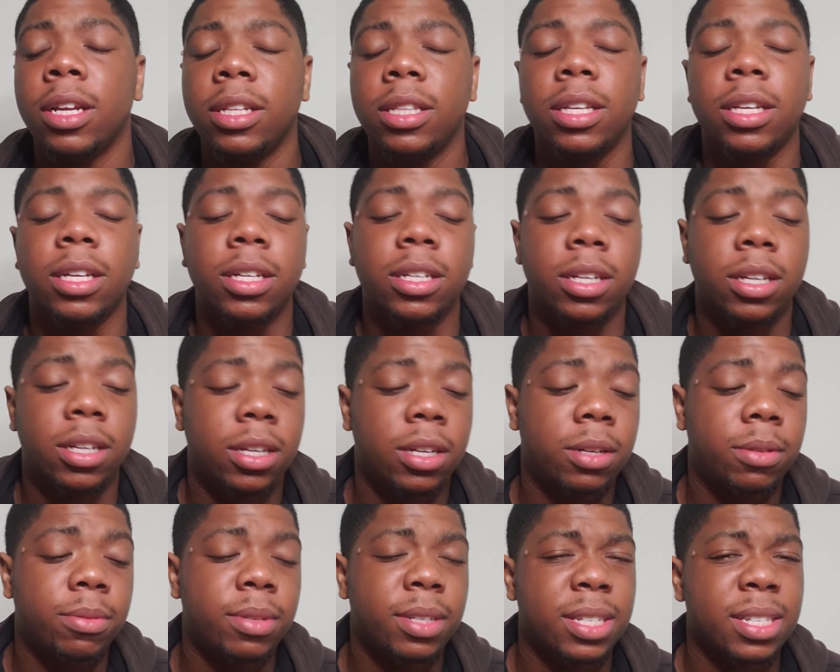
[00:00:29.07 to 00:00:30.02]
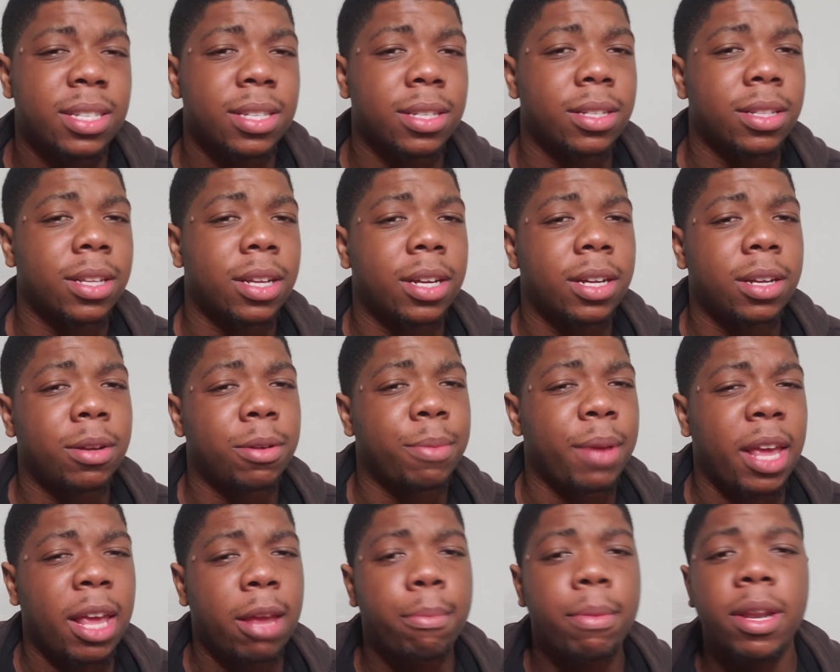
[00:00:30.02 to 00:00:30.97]
the uh, this the
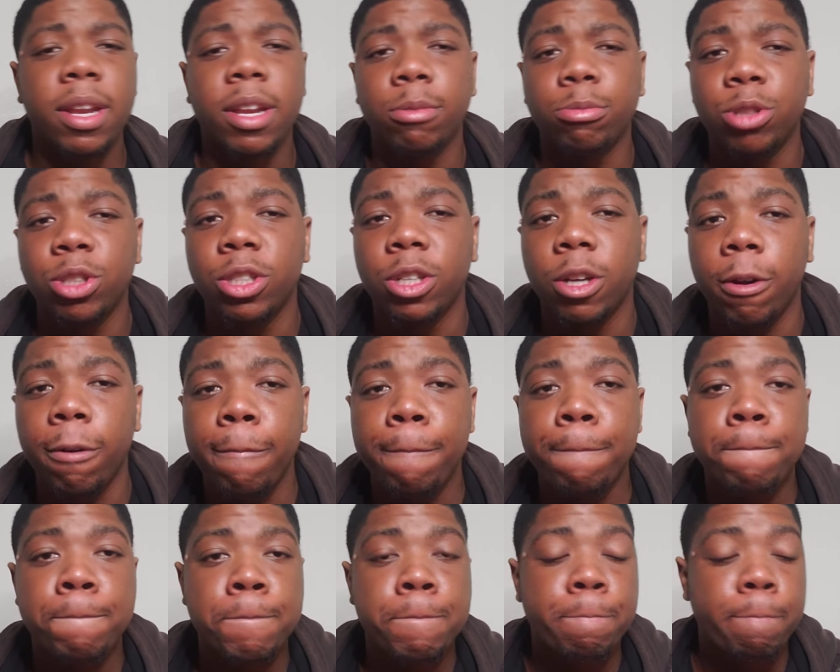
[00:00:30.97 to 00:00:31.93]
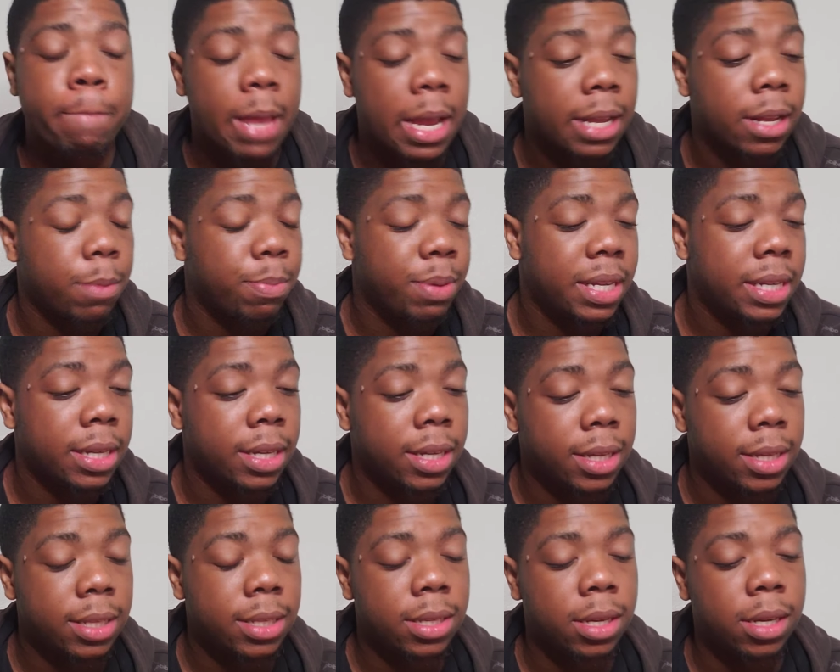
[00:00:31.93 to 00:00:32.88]
Eminem show
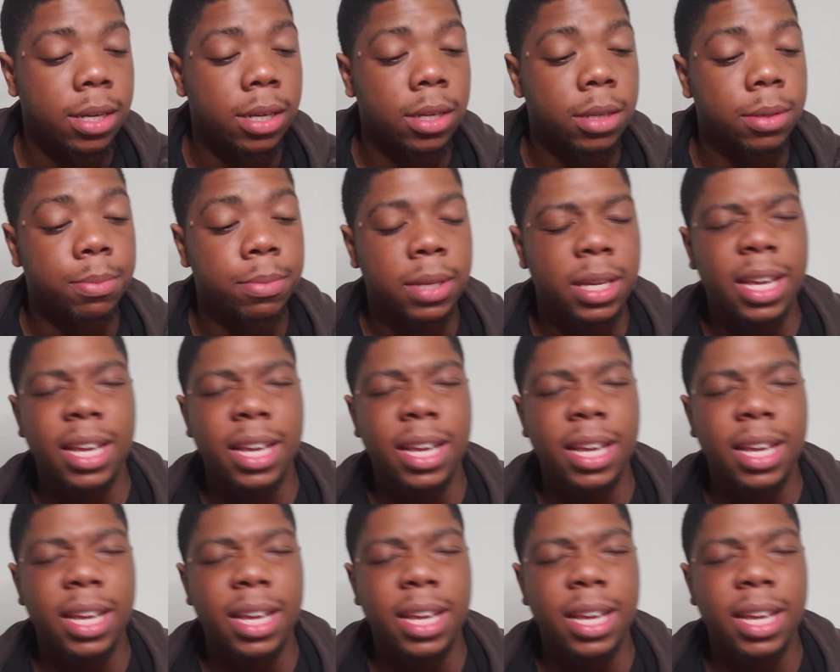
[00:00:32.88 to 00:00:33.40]
because um,